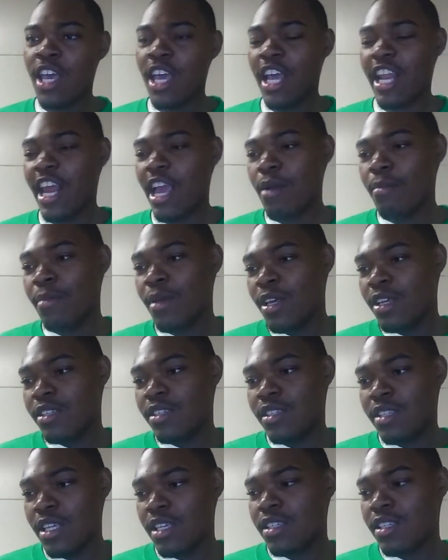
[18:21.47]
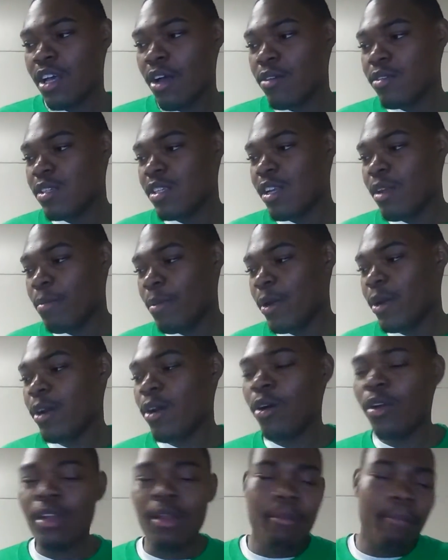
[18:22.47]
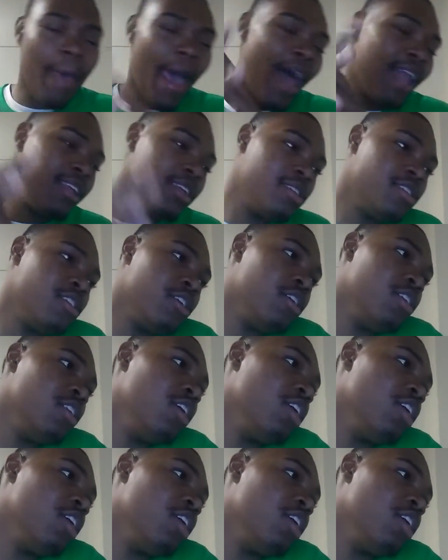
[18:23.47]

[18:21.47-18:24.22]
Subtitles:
And Cisco sitting up here on the baluster